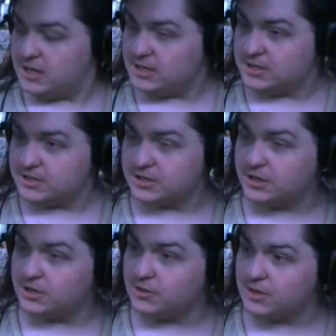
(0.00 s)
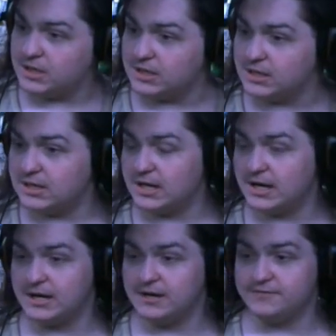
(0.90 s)
So
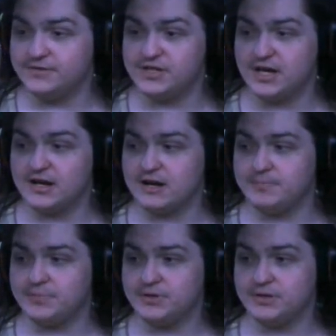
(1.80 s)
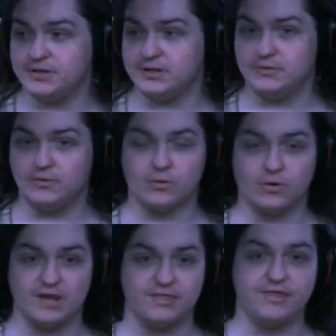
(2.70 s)
I've set up, or
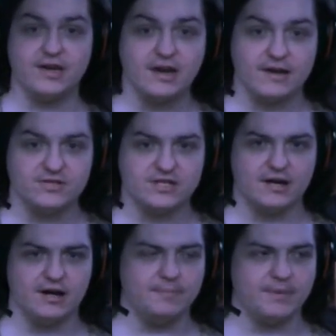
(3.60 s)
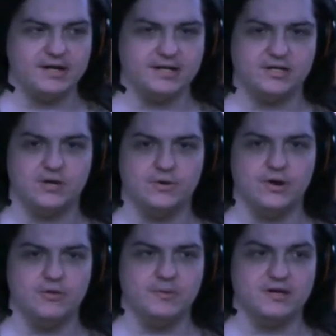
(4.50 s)
I think I've set up, I don't
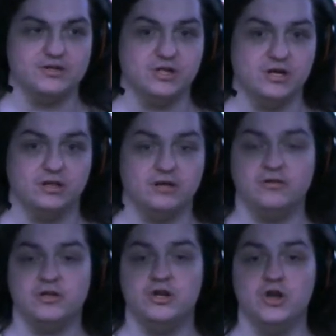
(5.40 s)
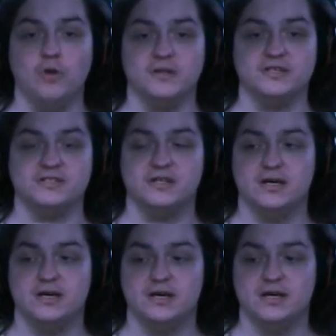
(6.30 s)
know, because literally nobody's
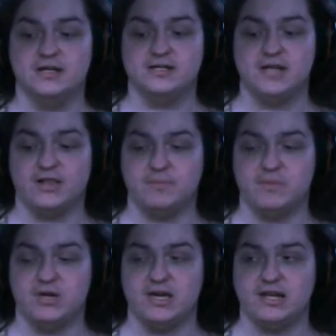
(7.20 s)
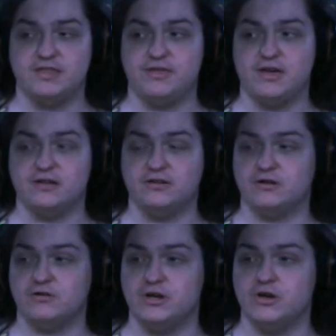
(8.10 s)
telling me anything,
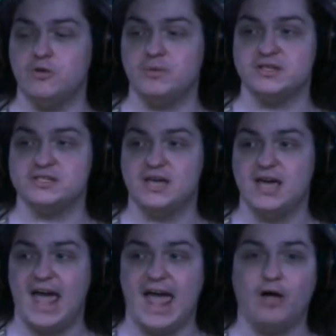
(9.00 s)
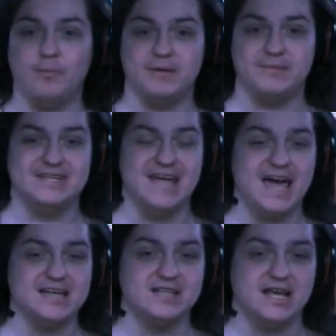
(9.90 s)
literally nobody's helping me
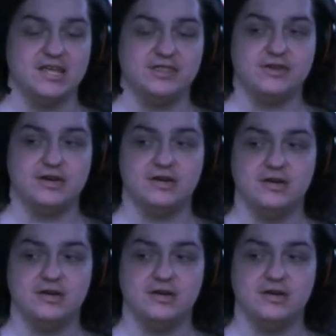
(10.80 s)
test anything